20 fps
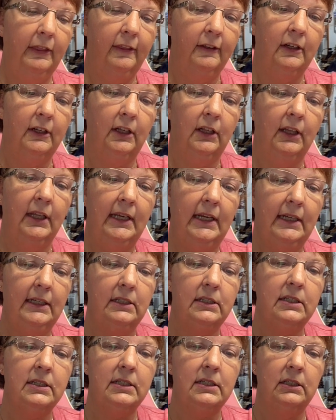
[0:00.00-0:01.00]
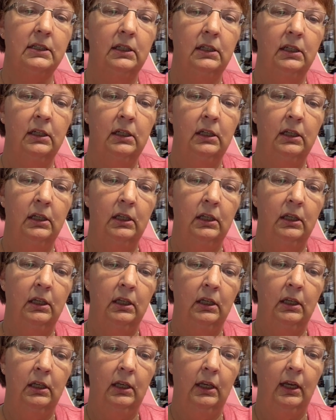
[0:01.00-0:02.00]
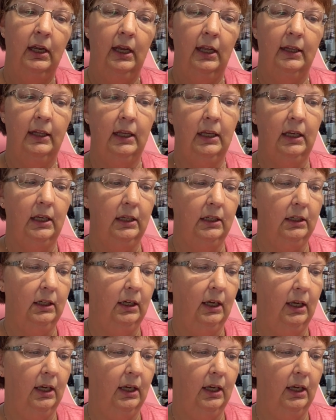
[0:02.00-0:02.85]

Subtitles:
at a glance, and then